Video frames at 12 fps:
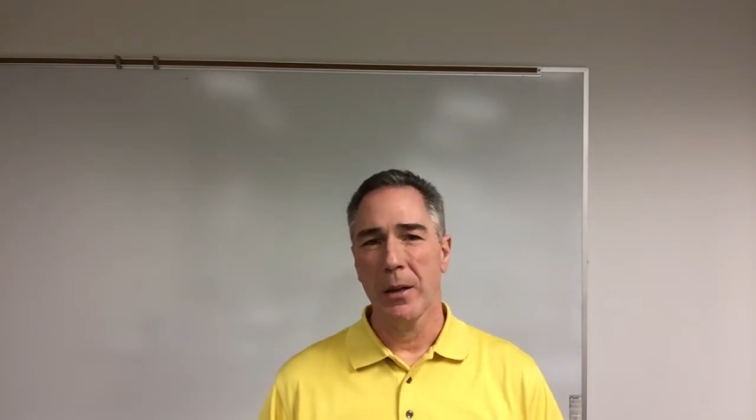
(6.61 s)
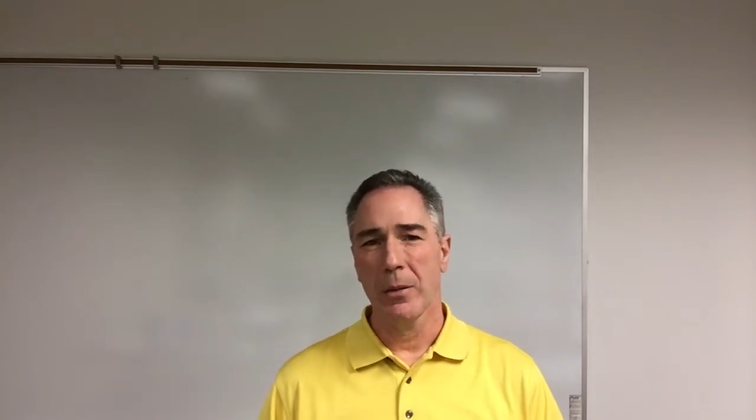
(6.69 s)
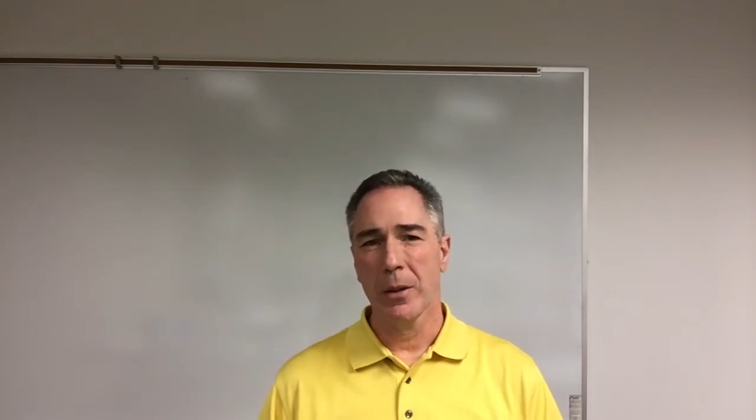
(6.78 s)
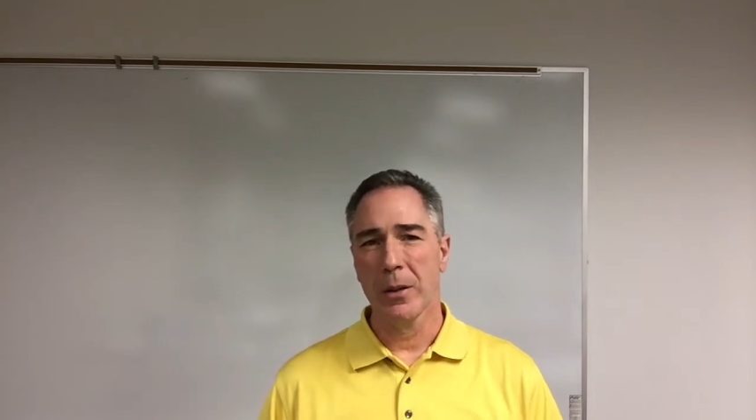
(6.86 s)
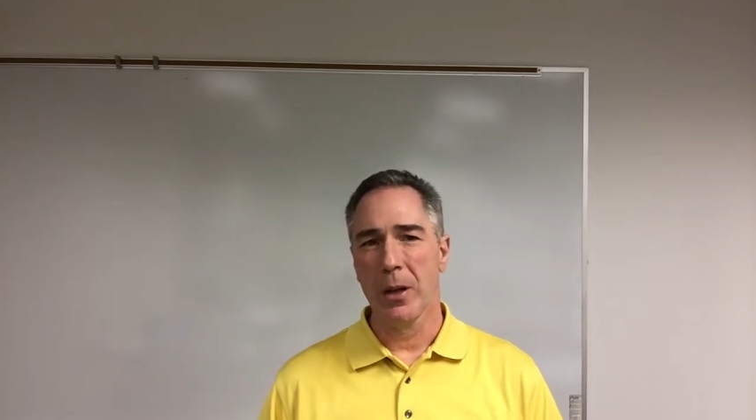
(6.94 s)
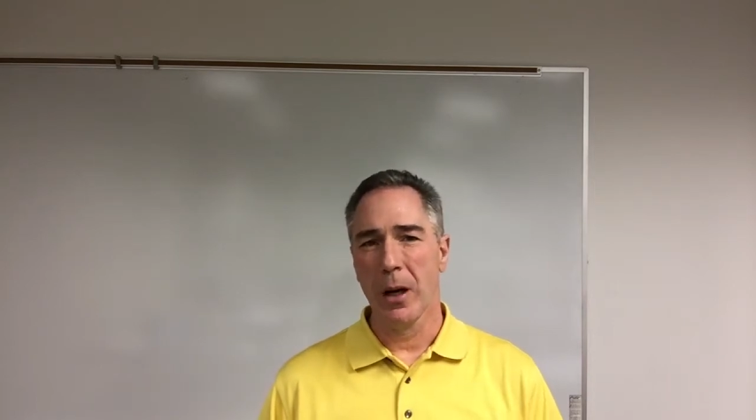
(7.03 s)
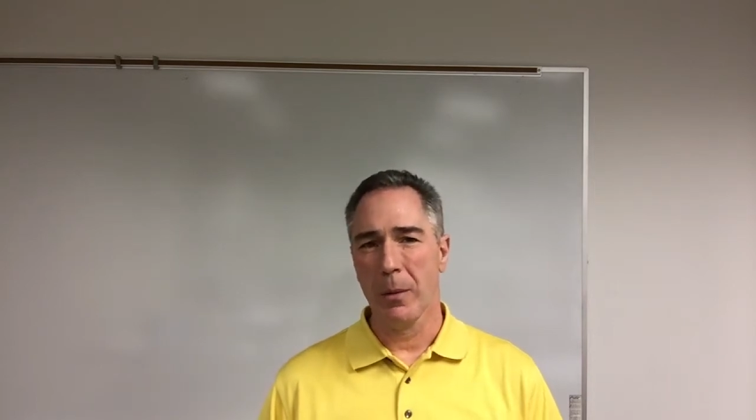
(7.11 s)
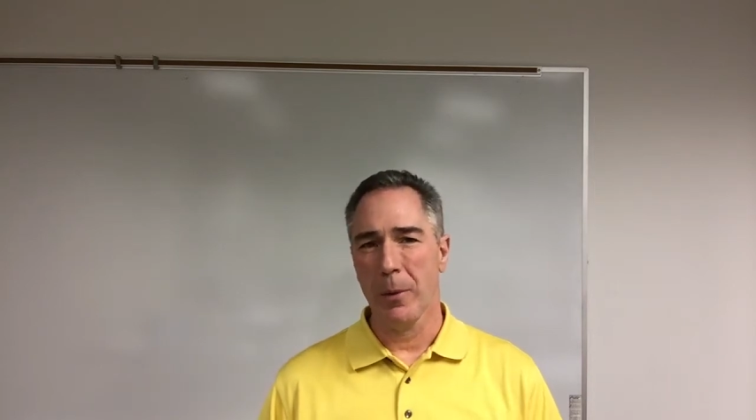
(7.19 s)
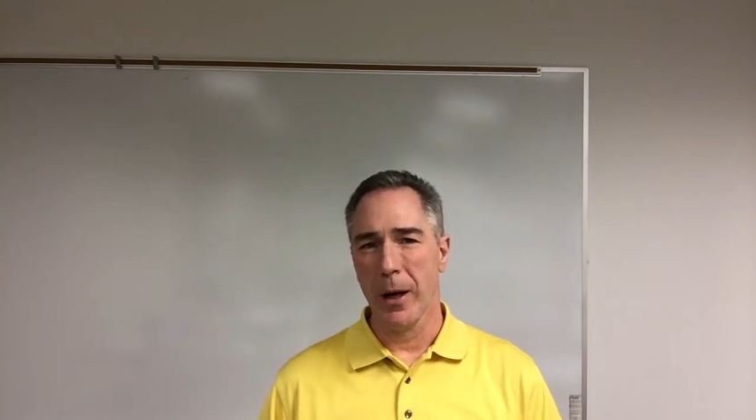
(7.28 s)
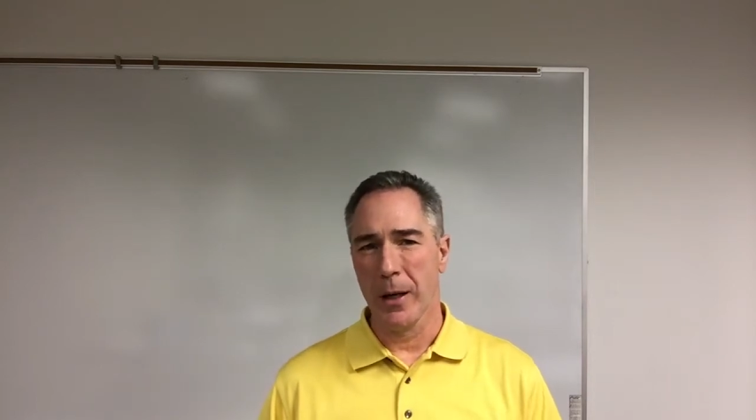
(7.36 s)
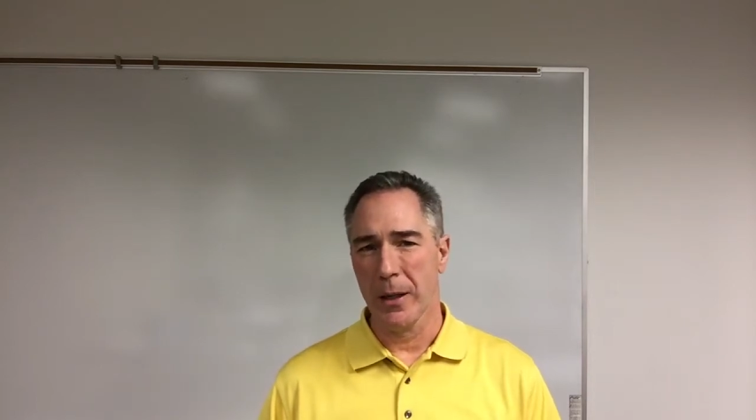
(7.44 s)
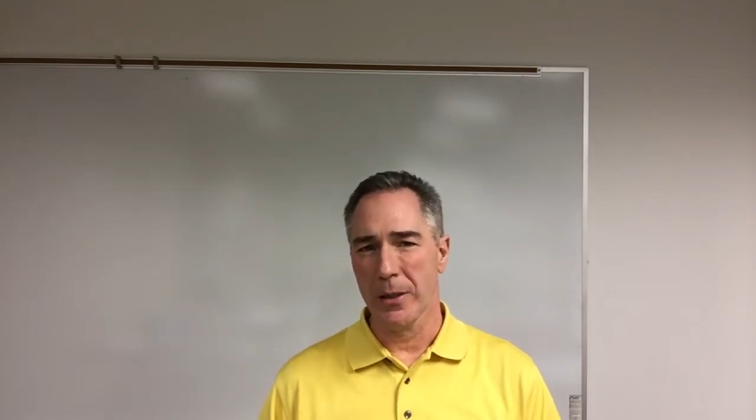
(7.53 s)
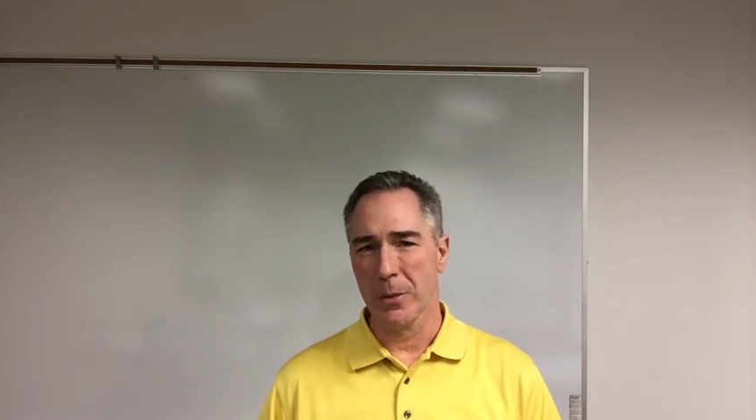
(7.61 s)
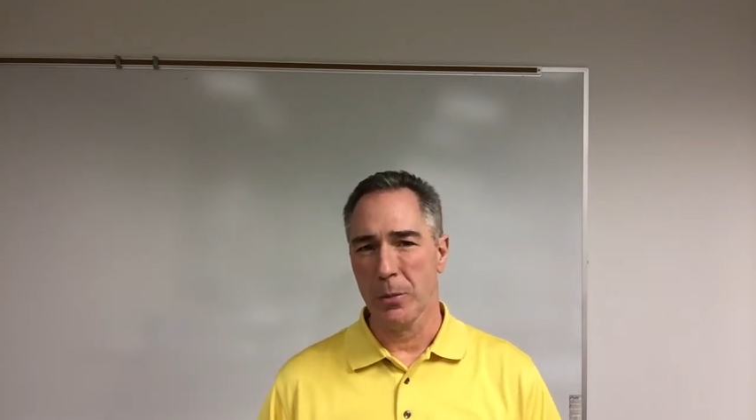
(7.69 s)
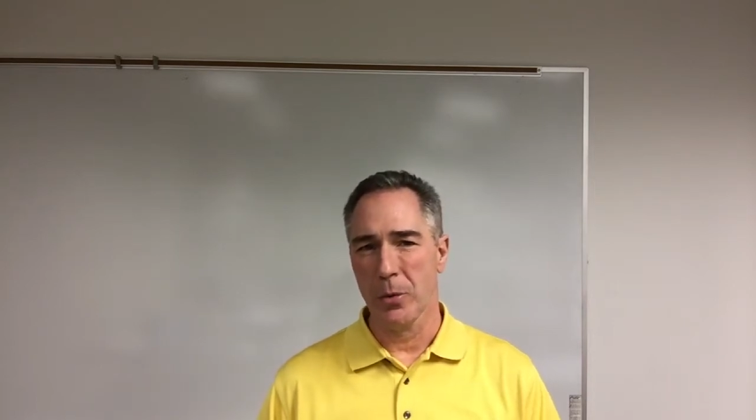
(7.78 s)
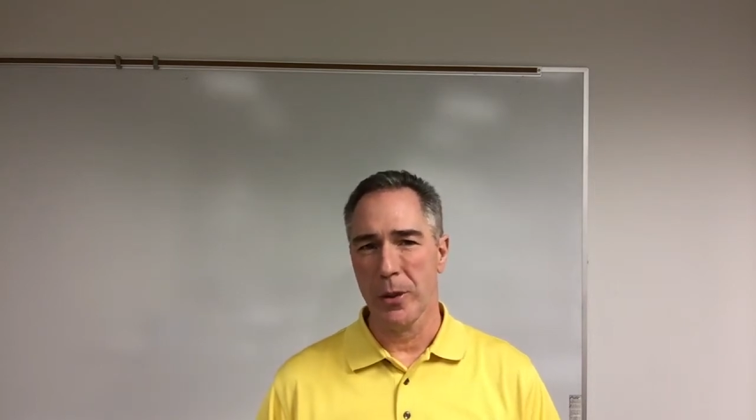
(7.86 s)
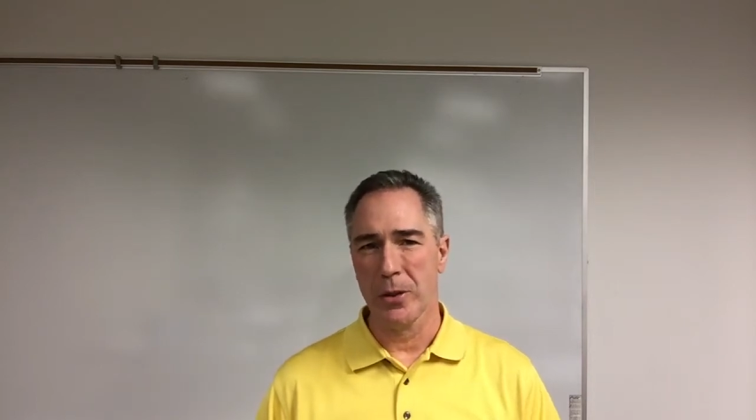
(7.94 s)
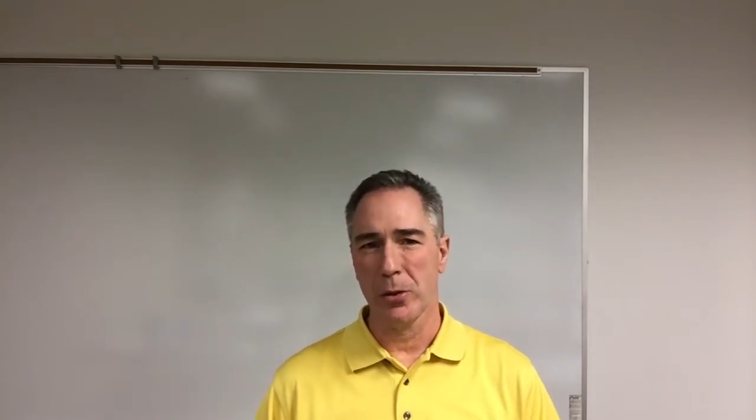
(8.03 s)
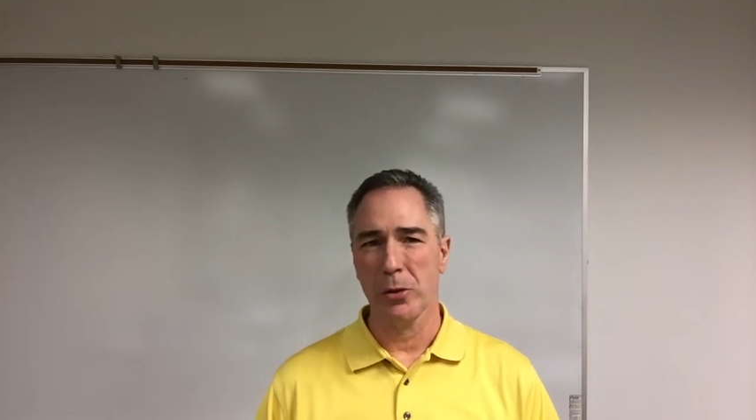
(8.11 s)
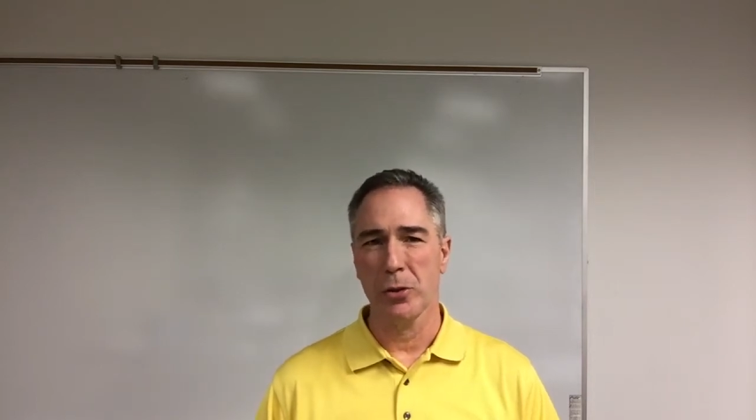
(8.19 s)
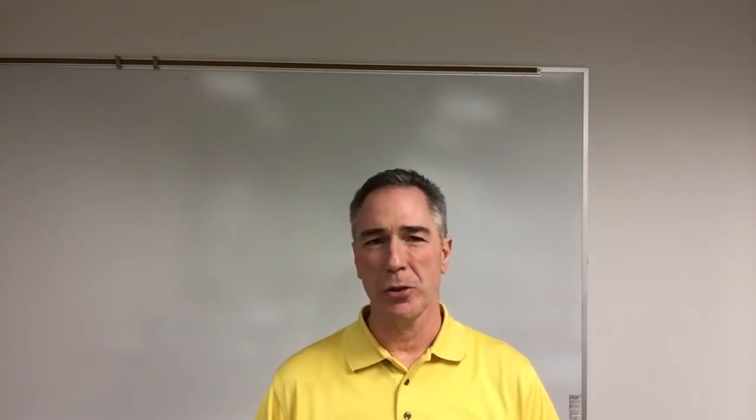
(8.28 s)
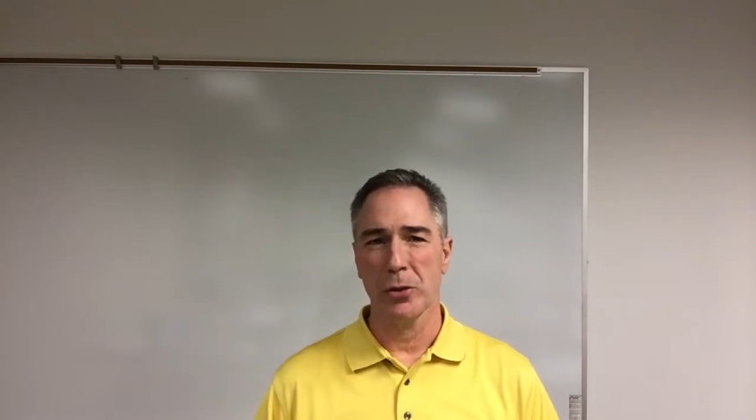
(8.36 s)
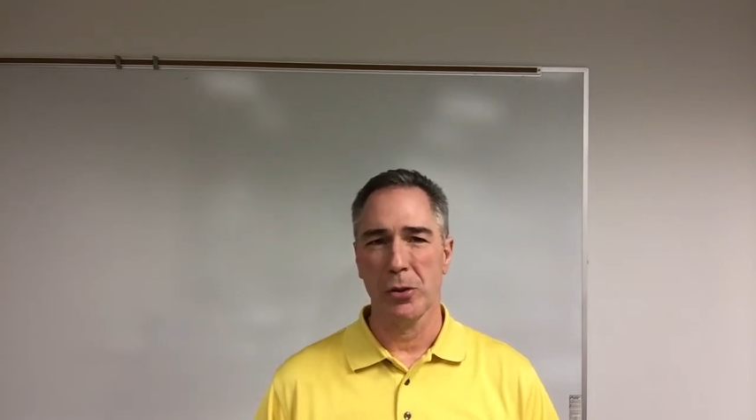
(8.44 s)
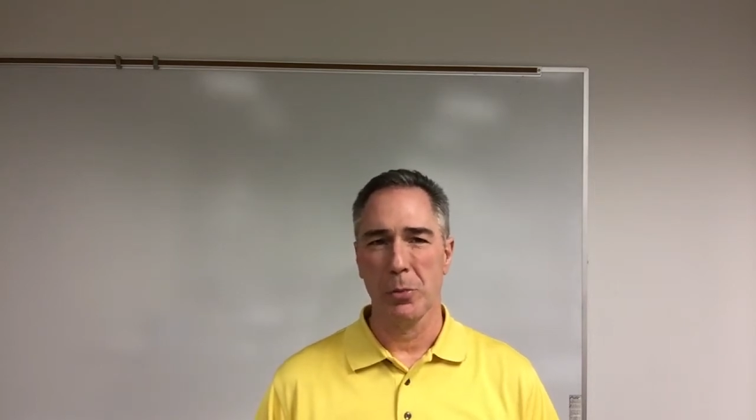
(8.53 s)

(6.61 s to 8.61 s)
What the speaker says: I want to talk about customer resolutions